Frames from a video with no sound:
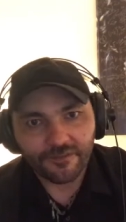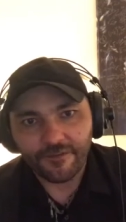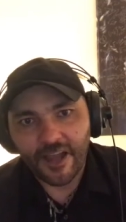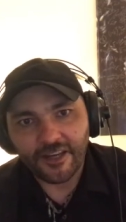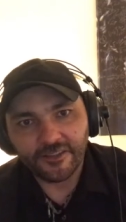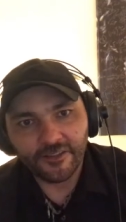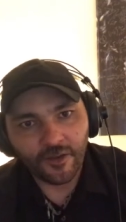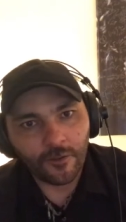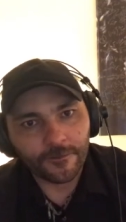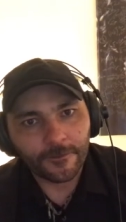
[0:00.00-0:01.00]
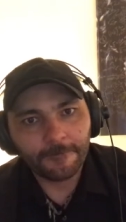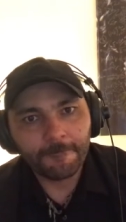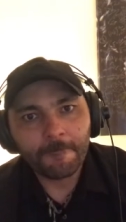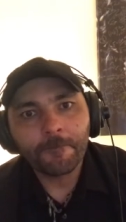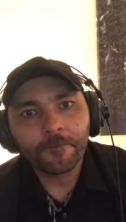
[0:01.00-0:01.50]
the fight isn't over.
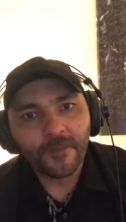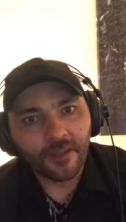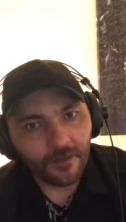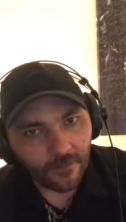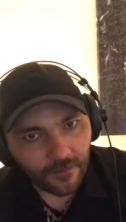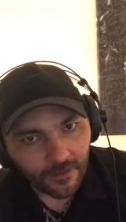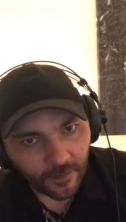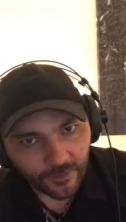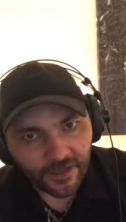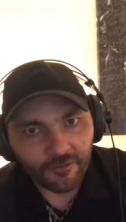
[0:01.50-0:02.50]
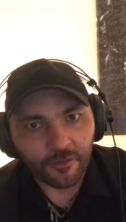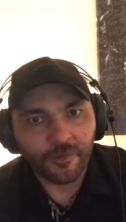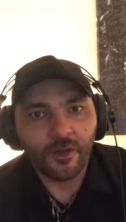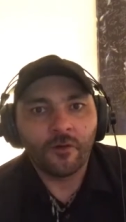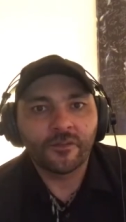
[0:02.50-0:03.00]
It will never
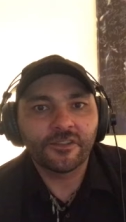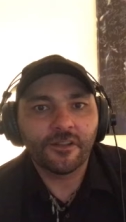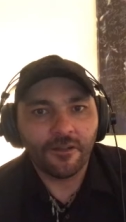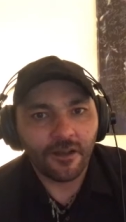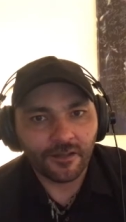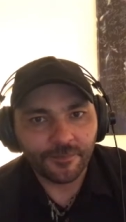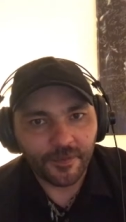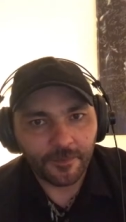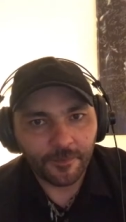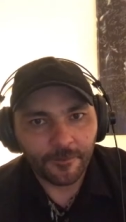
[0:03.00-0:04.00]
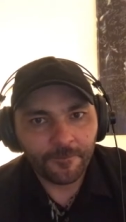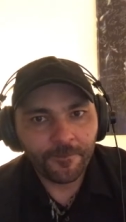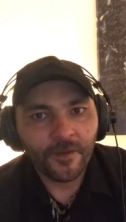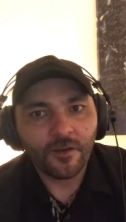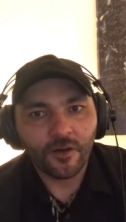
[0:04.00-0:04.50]
be over so long as people
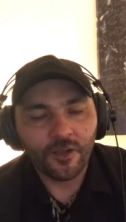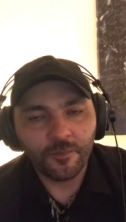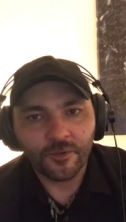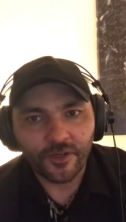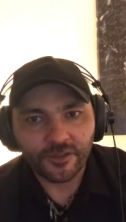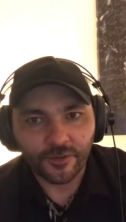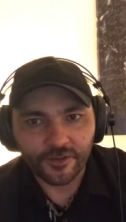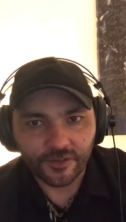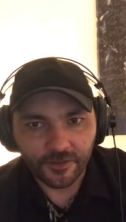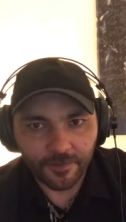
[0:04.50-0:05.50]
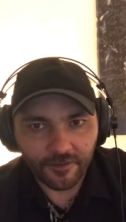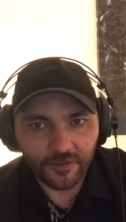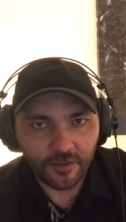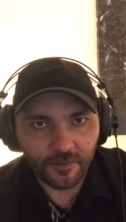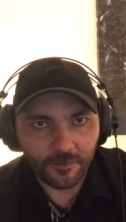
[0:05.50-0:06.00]
are human resources above
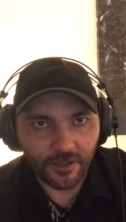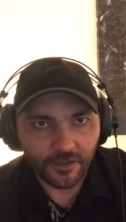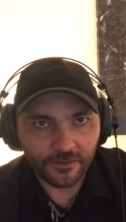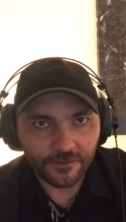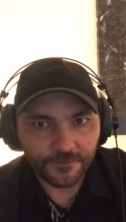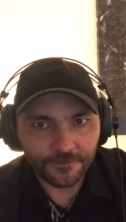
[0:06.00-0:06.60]
human beings.